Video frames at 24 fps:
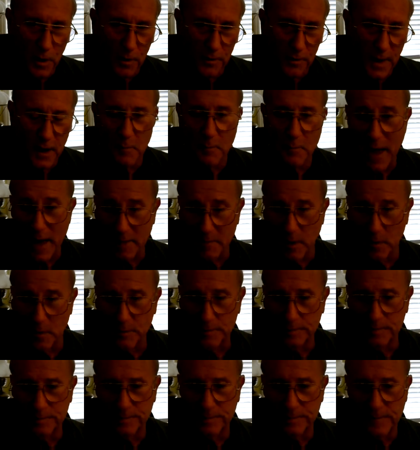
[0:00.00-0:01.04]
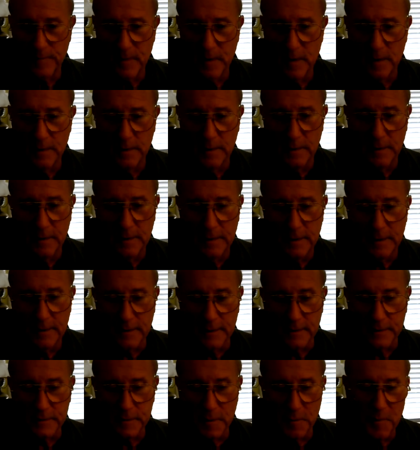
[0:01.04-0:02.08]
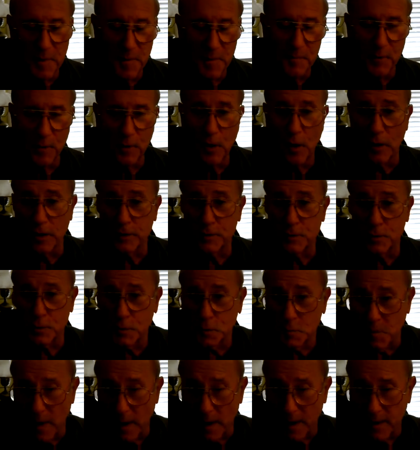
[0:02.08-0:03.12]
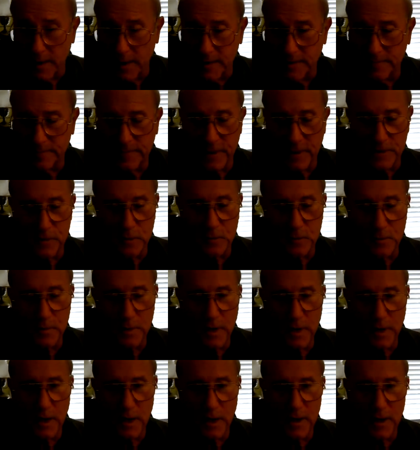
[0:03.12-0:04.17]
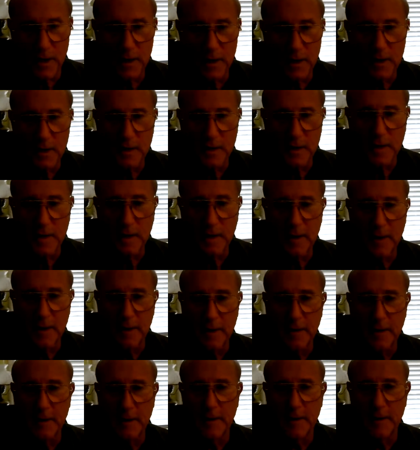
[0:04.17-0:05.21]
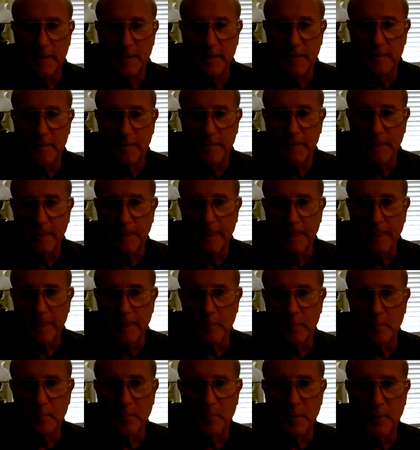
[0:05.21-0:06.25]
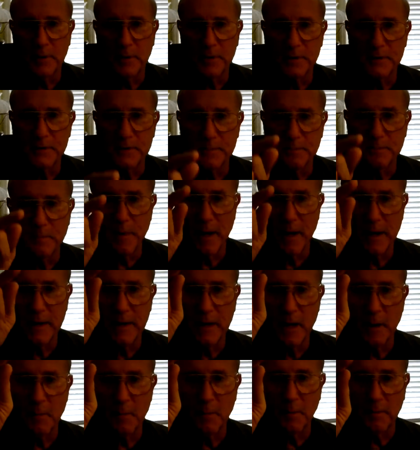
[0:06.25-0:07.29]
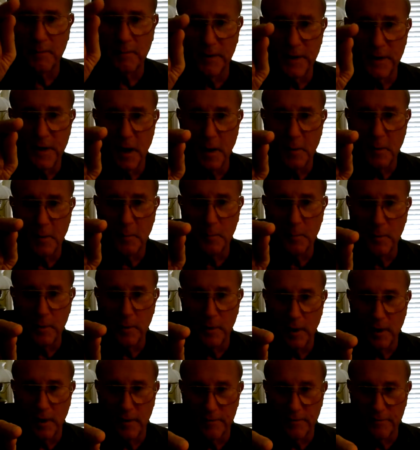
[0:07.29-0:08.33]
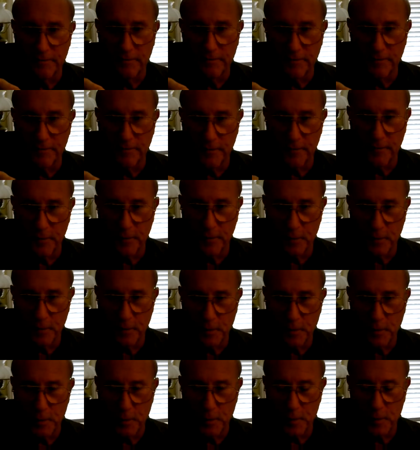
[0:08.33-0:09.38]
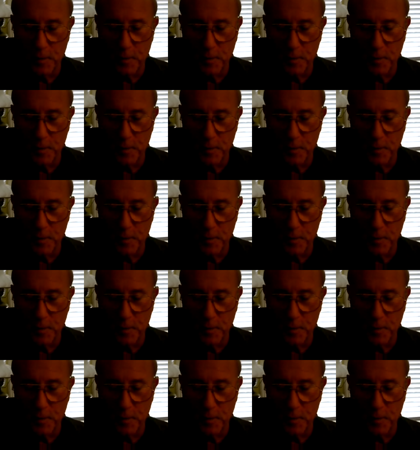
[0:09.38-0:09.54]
we would call that our backbone. Some people call it your spine. That's okay. But it's made up of a number of